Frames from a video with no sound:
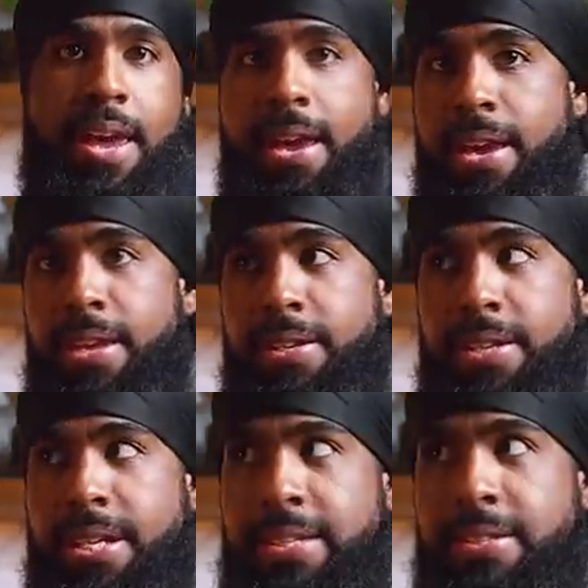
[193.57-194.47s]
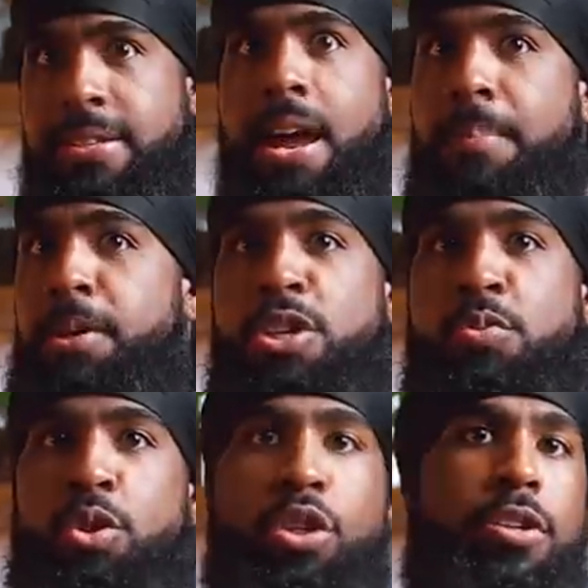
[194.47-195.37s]
and it's not
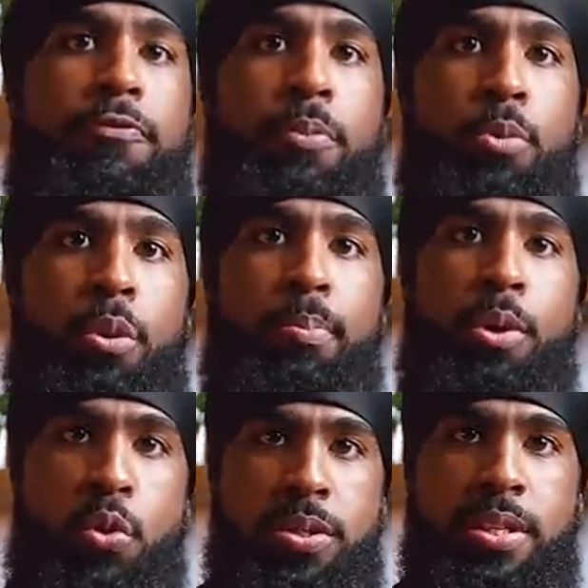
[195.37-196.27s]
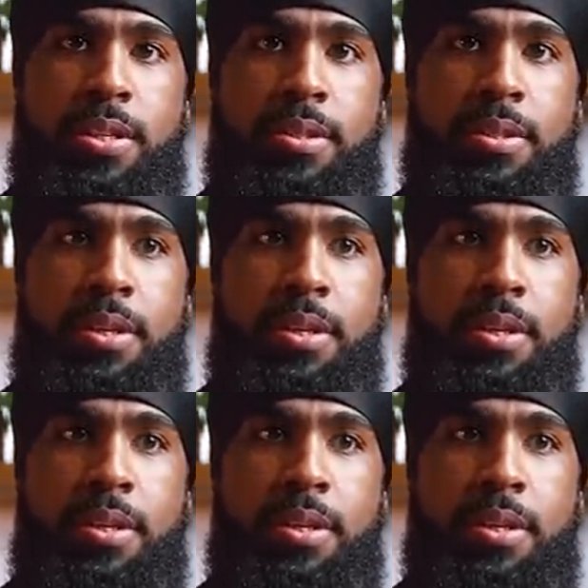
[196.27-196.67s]
because we're looking for more protein,